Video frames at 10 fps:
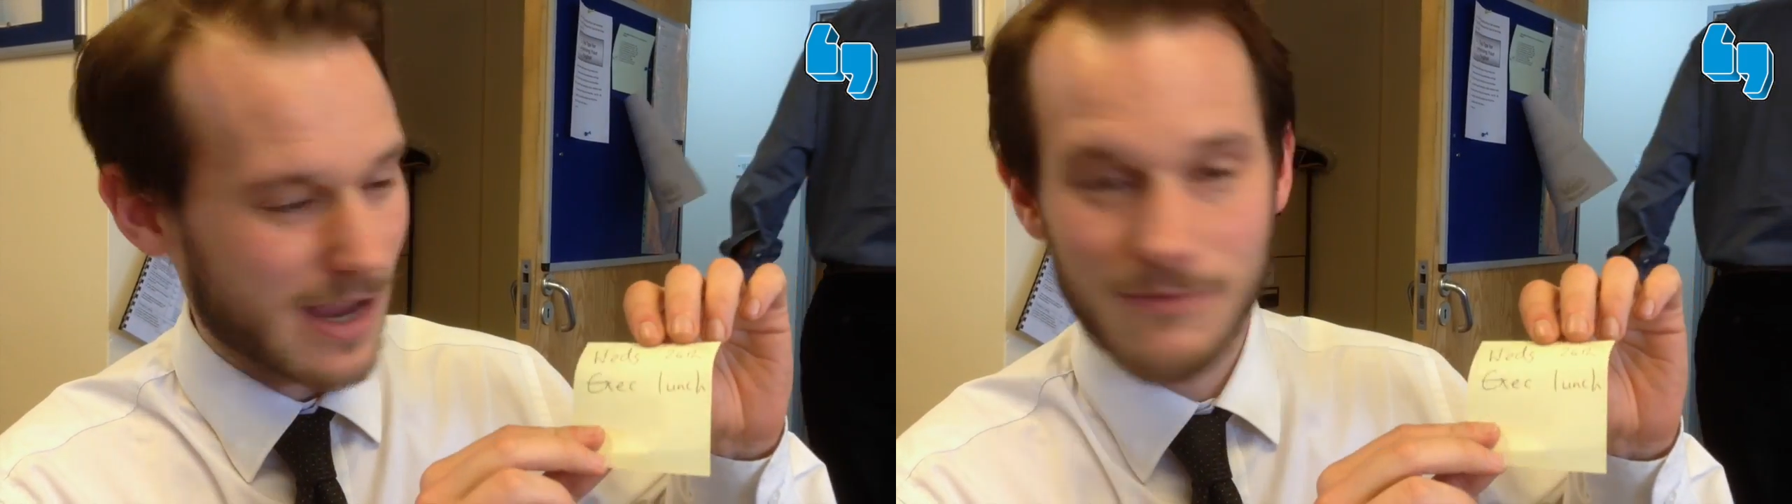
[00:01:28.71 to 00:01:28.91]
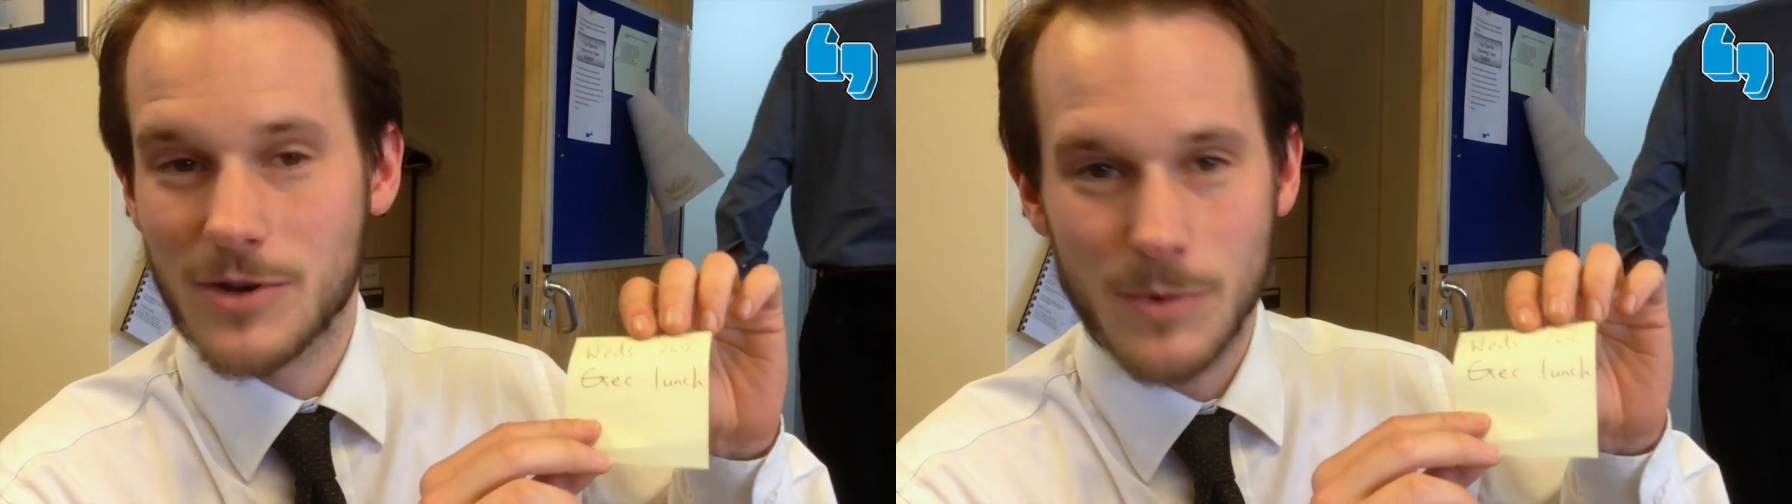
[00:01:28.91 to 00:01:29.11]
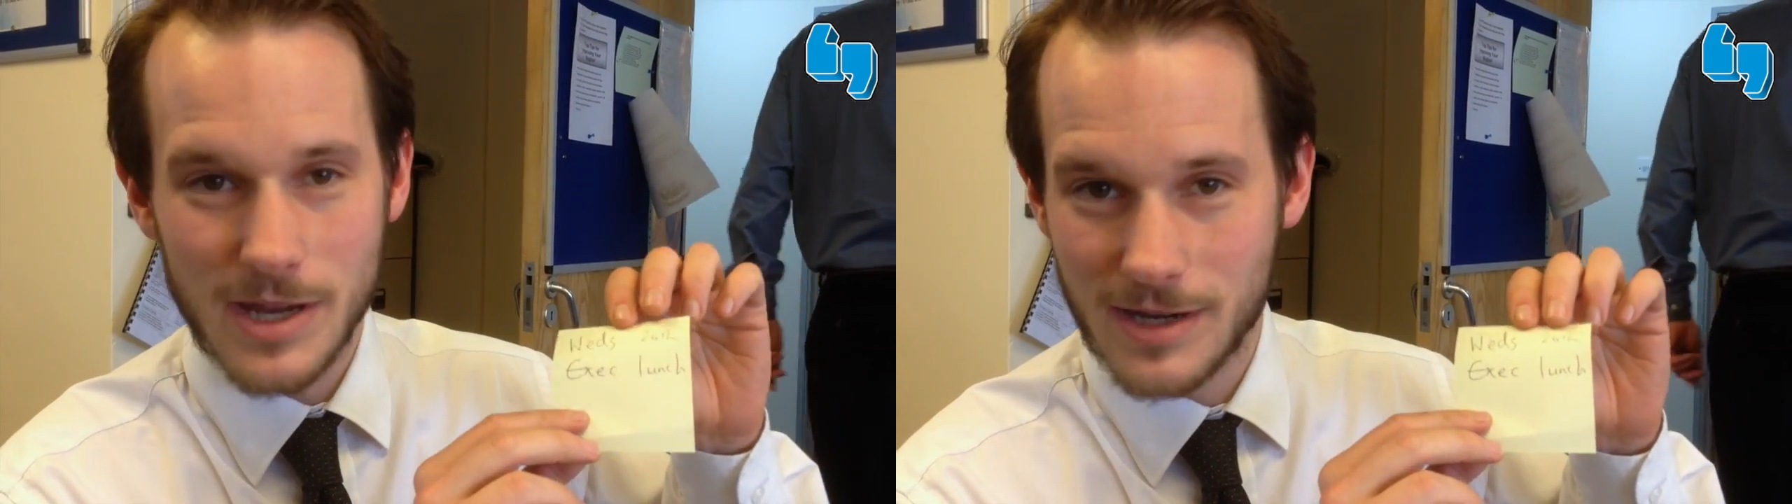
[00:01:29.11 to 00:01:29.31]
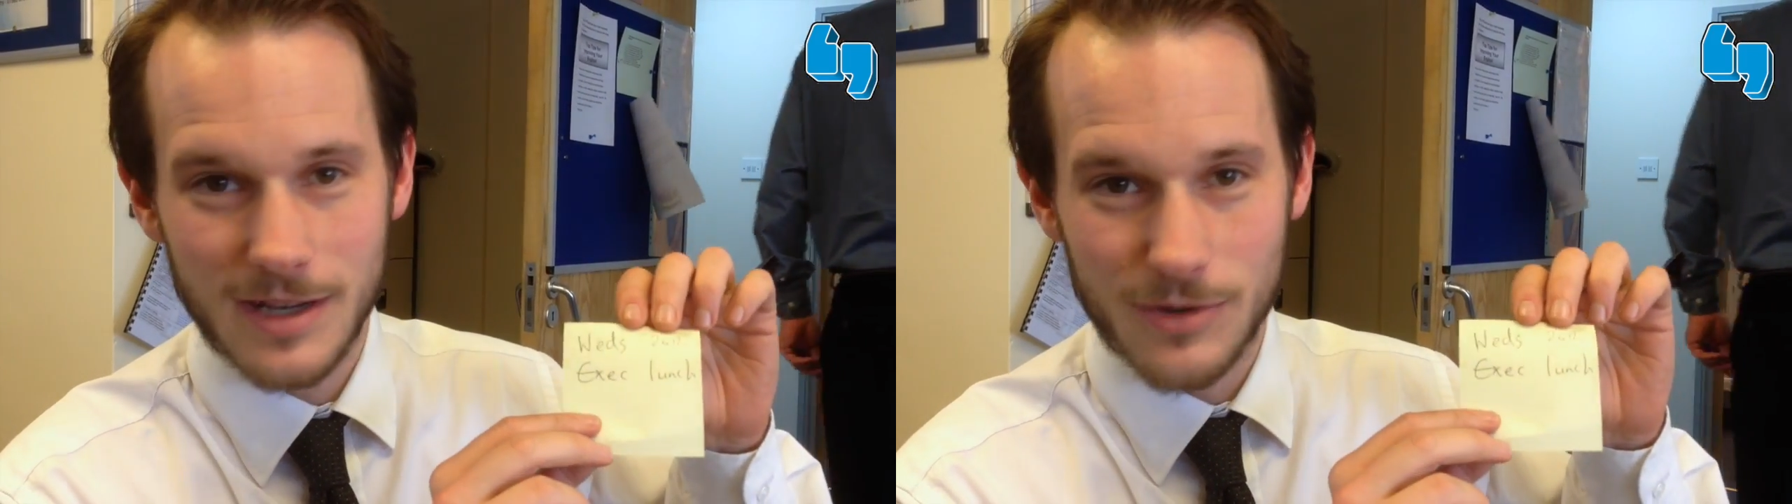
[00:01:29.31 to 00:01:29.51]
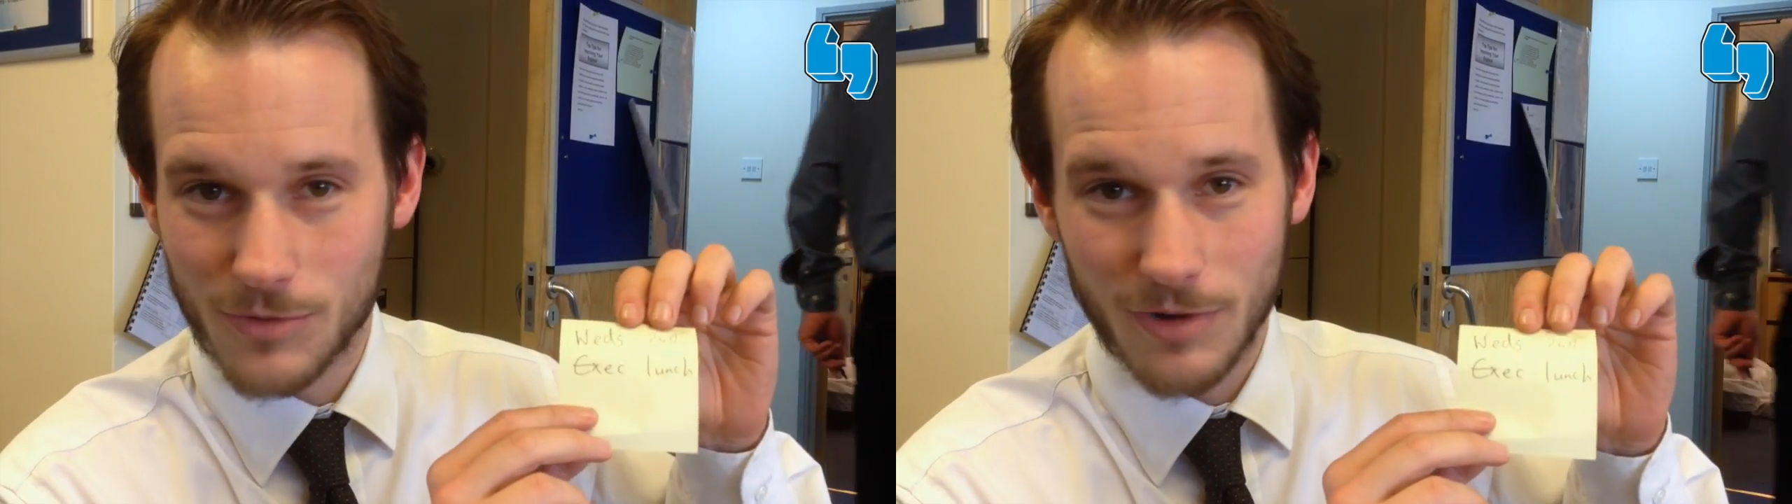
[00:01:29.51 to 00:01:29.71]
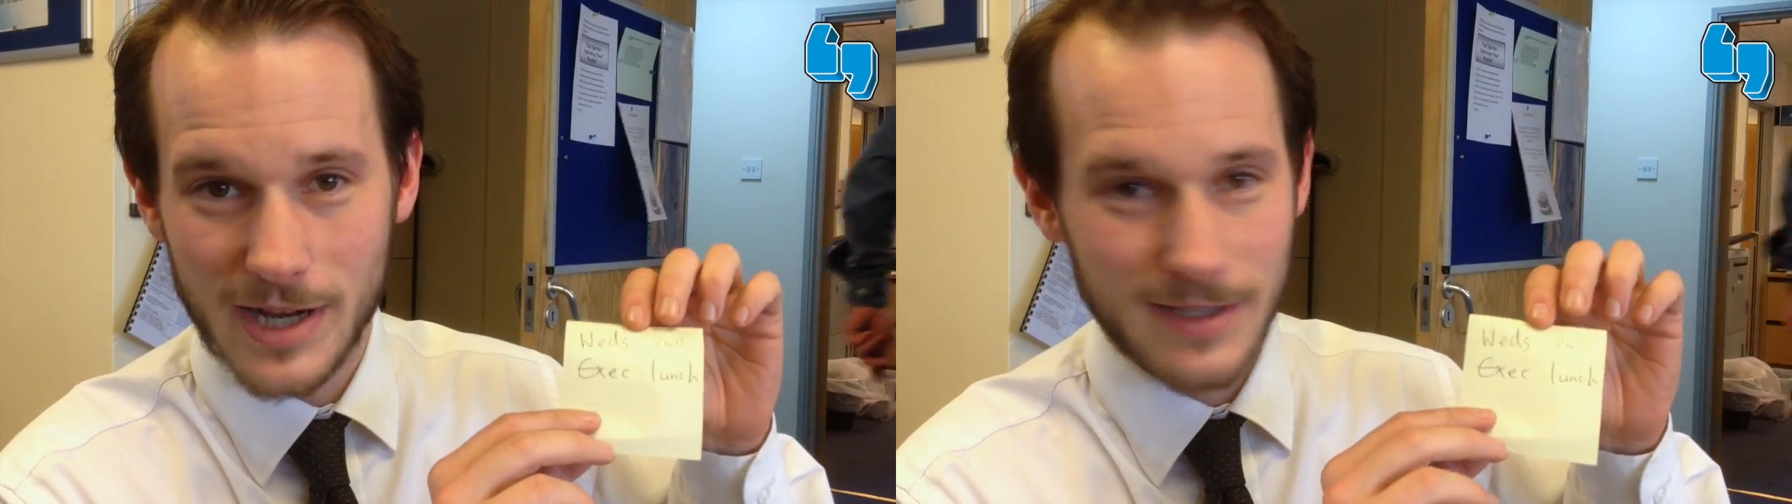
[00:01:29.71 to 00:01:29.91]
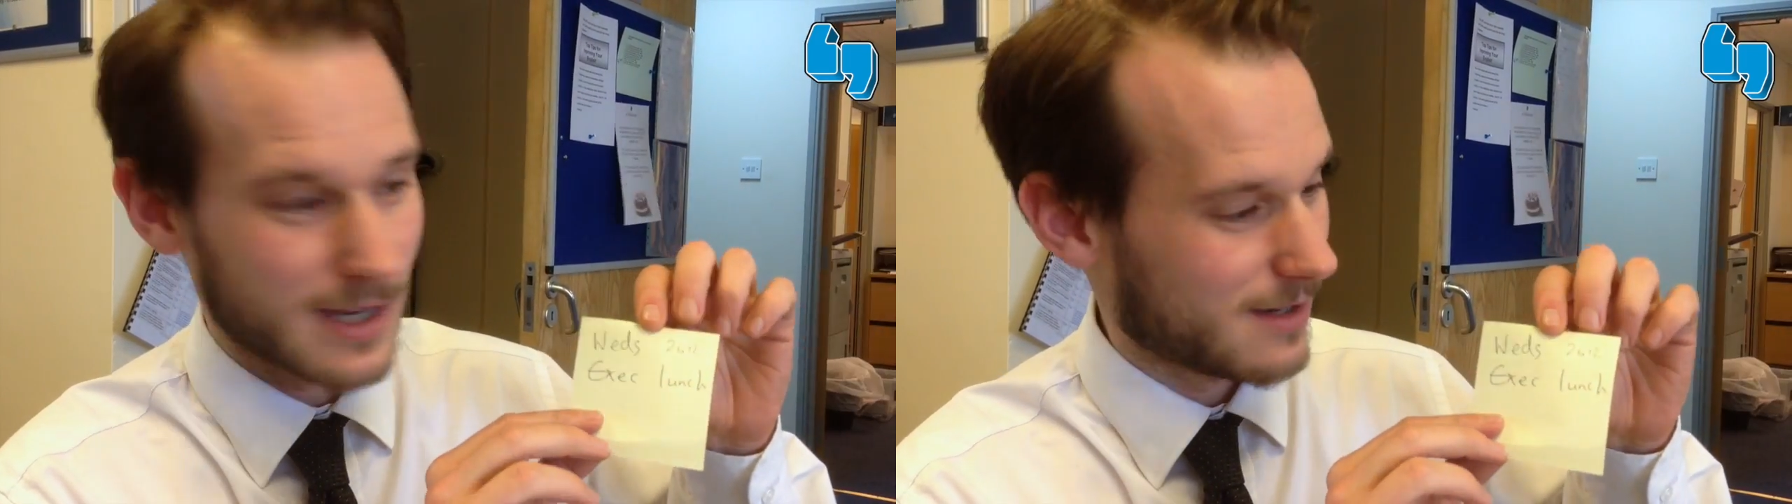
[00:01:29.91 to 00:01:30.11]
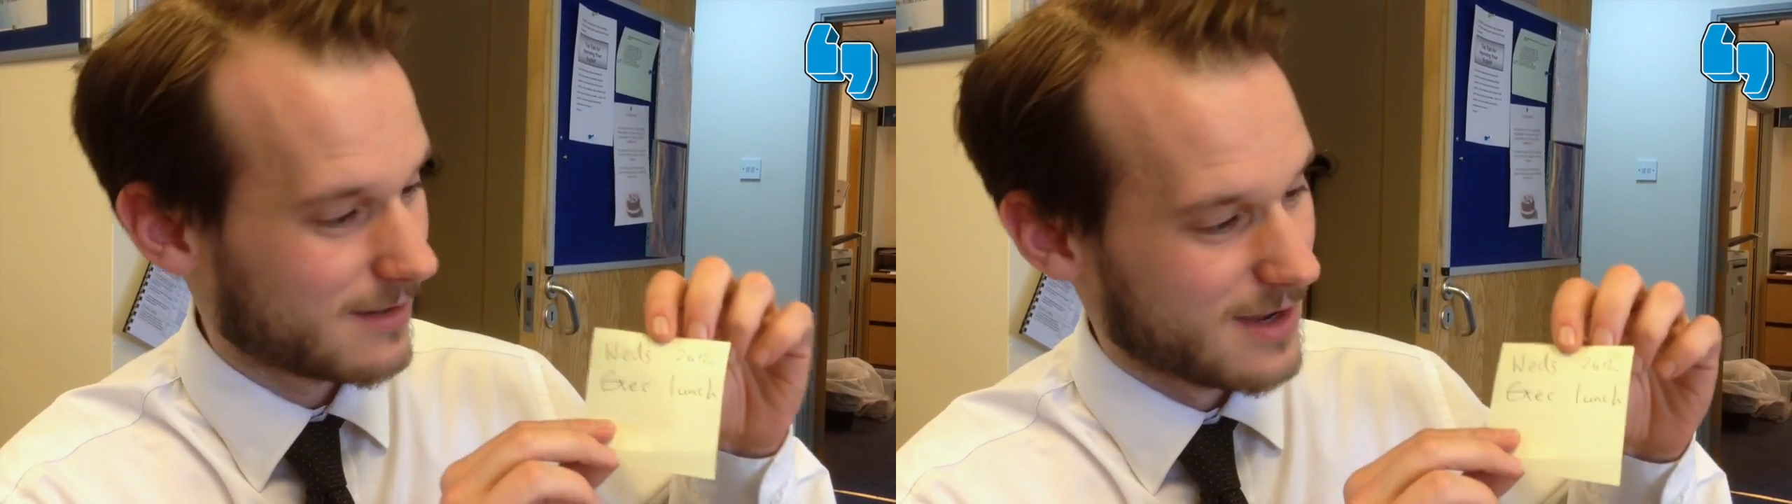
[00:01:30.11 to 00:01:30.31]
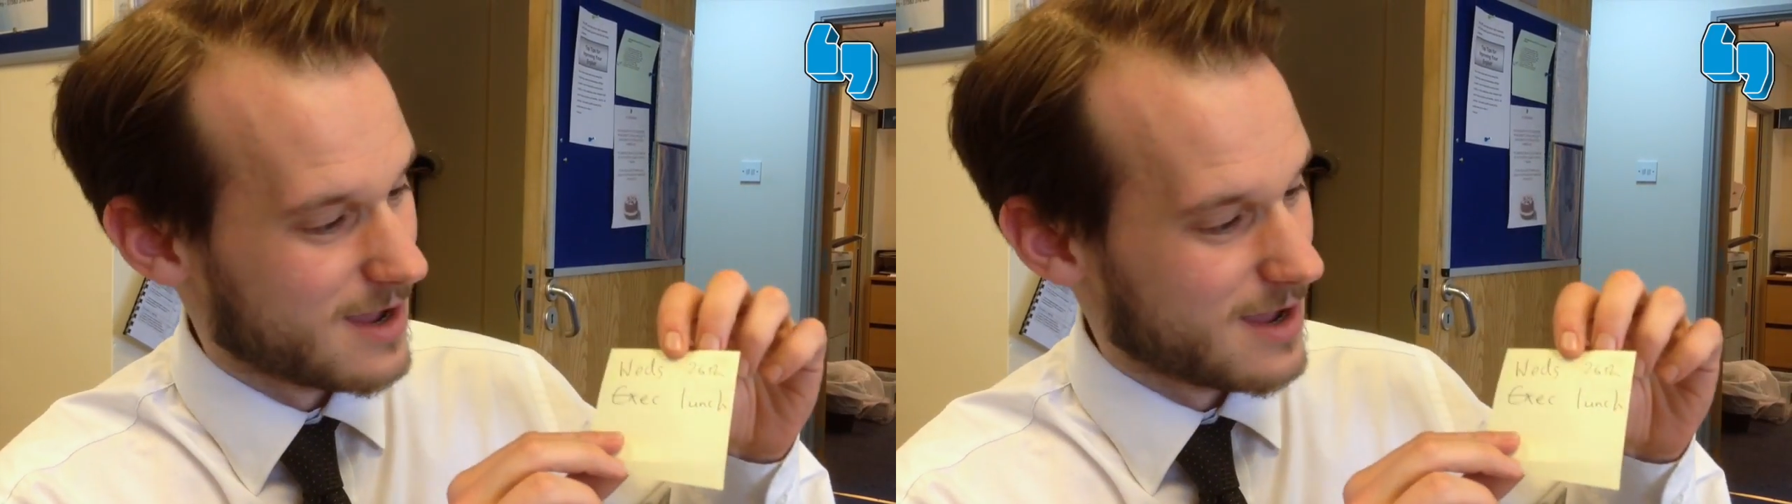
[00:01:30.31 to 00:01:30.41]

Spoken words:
every week in your writing,